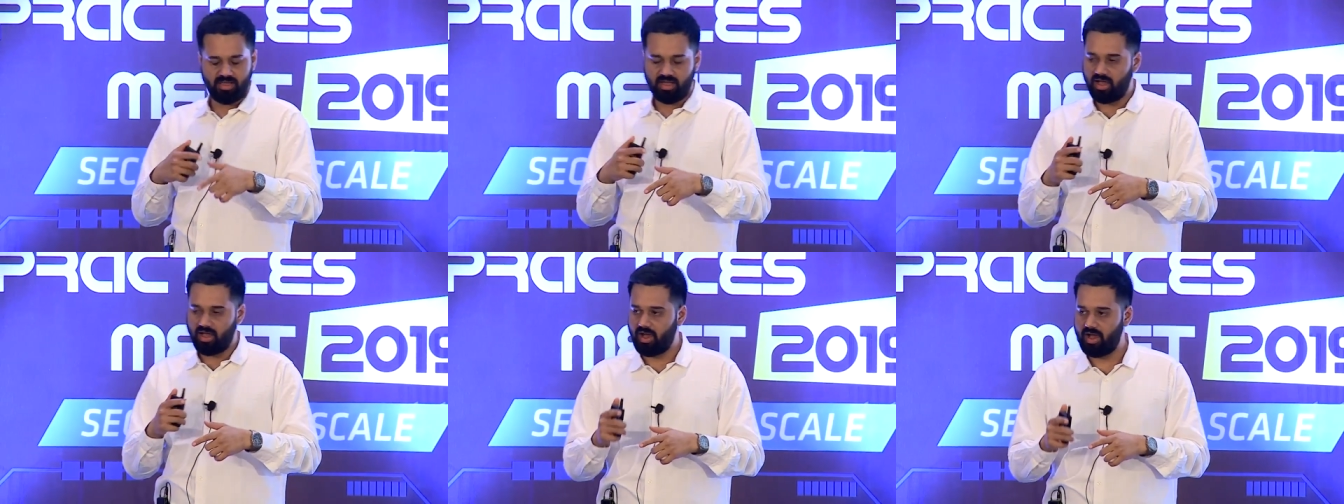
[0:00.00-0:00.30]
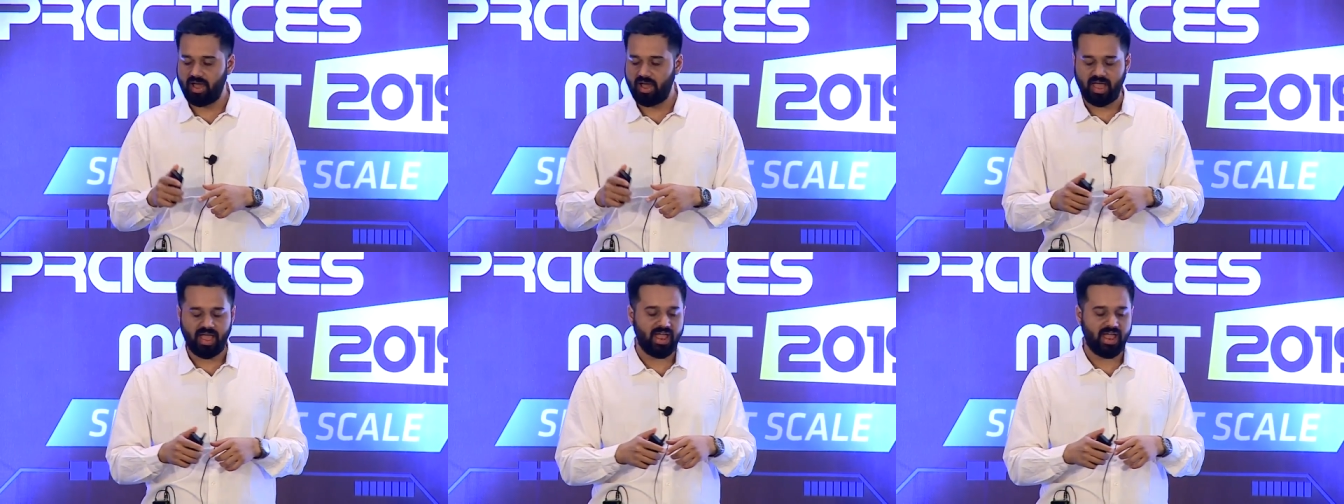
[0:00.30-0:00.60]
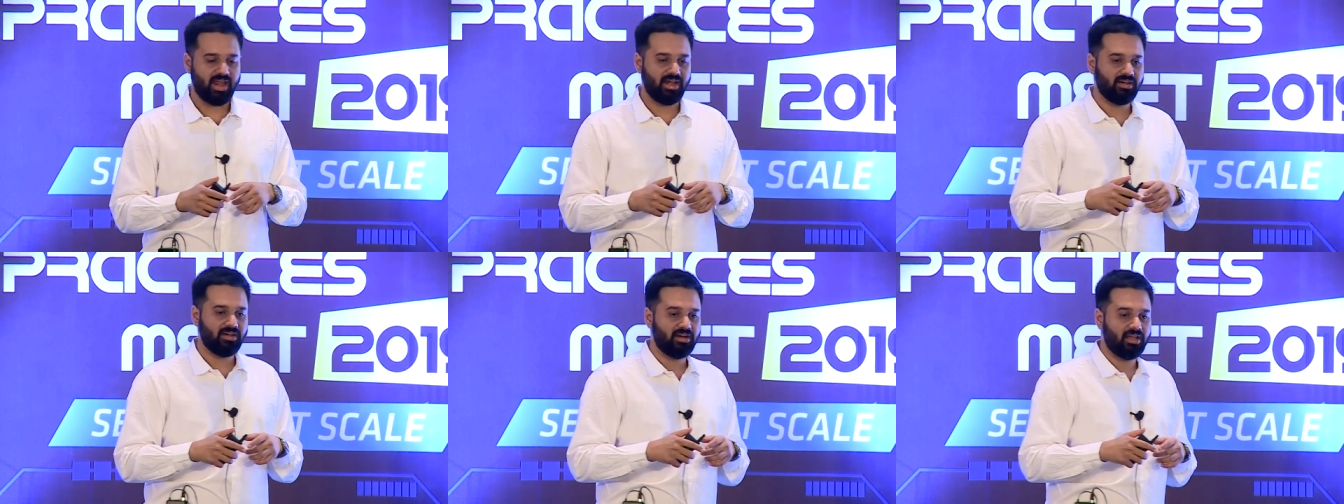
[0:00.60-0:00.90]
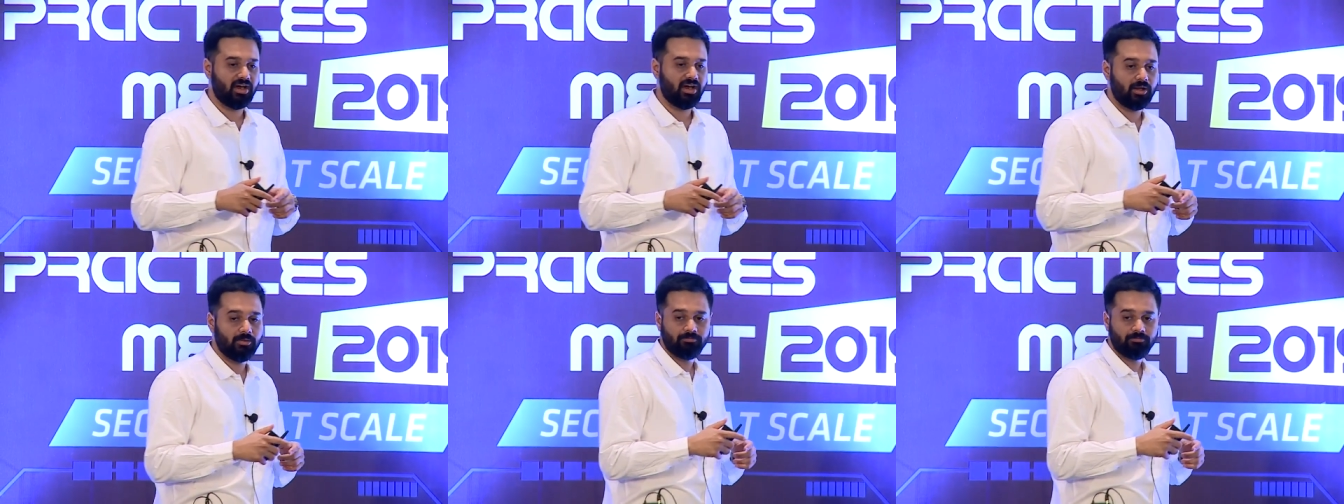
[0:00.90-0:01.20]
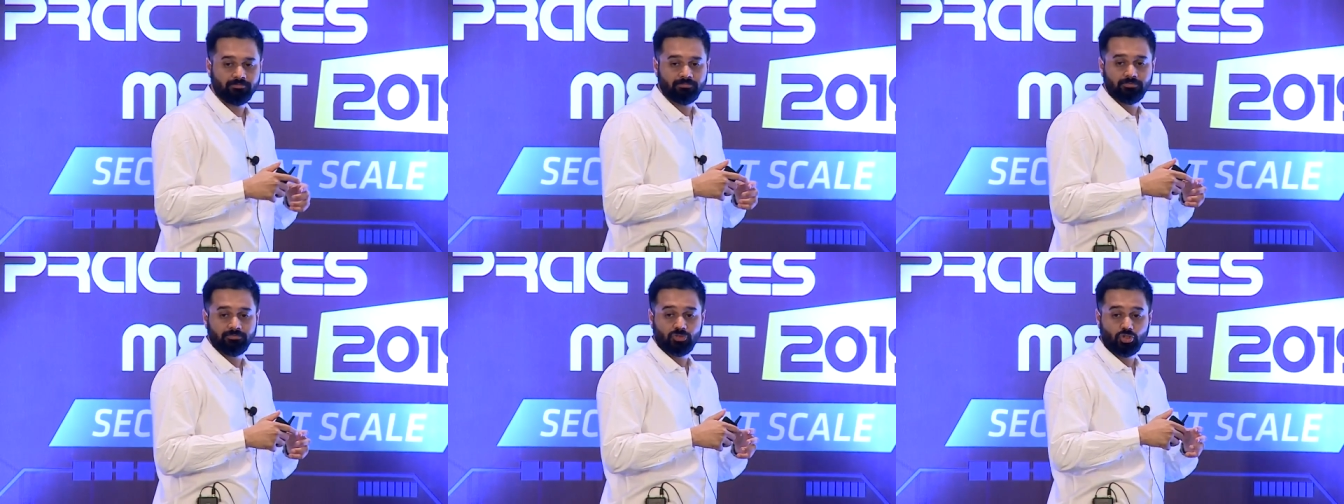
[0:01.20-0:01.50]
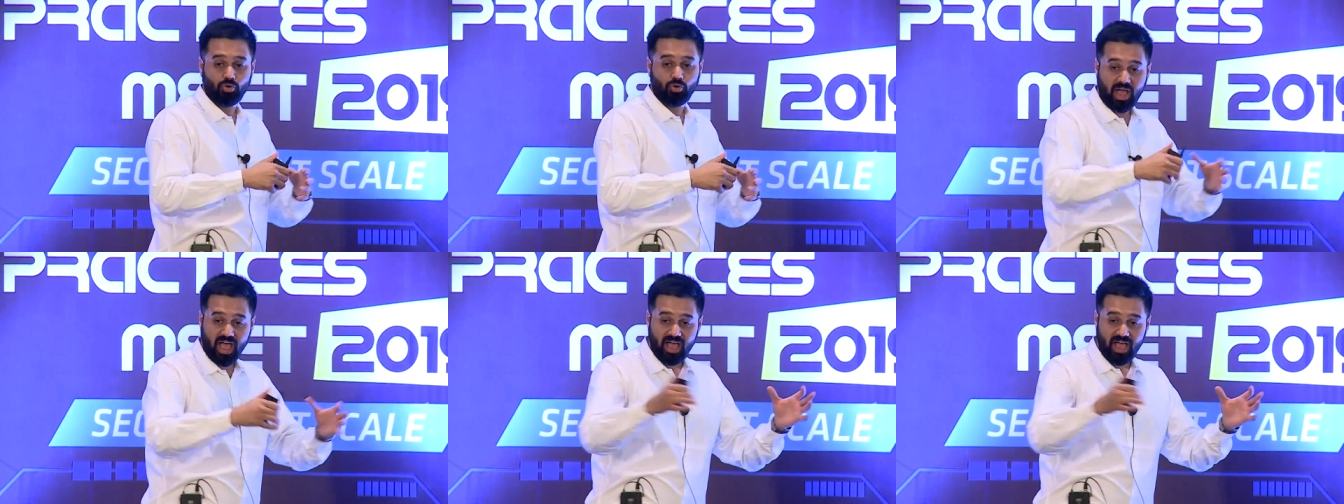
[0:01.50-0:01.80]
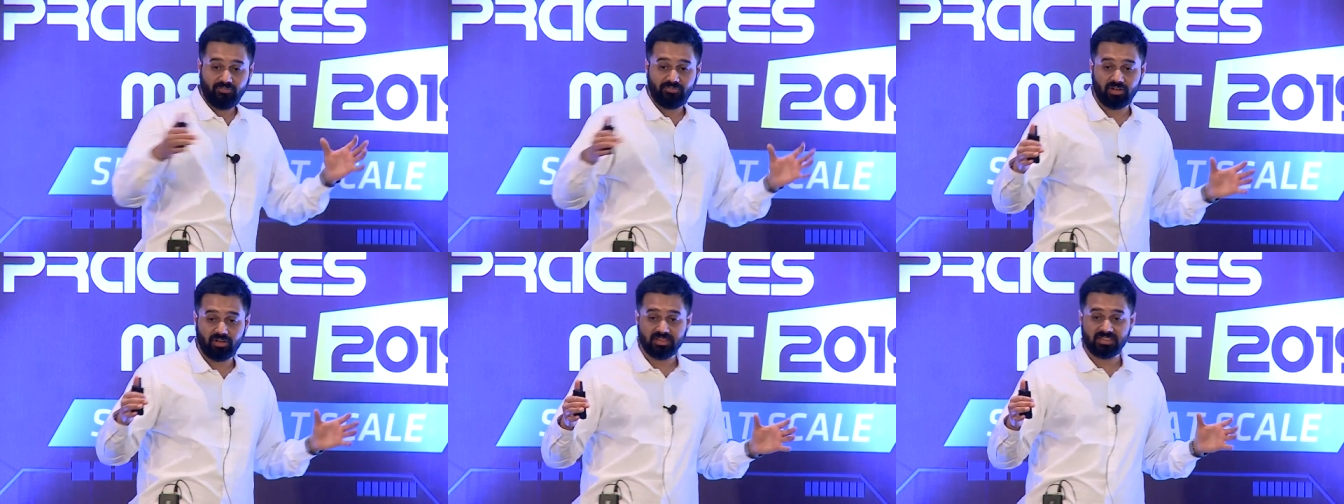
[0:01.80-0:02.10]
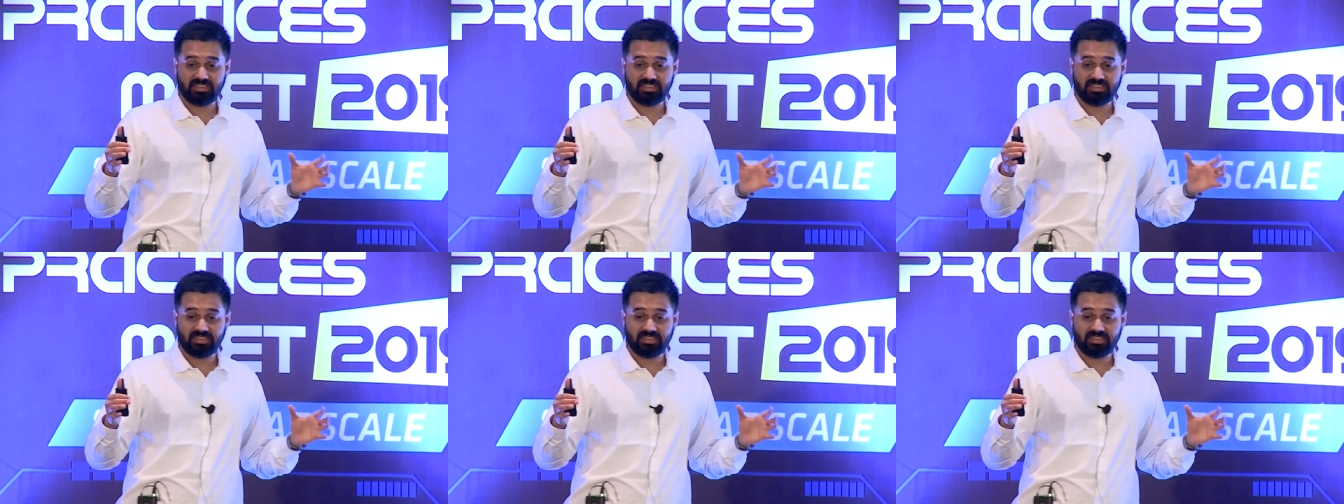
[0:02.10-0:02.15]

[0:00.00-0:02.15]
and you have a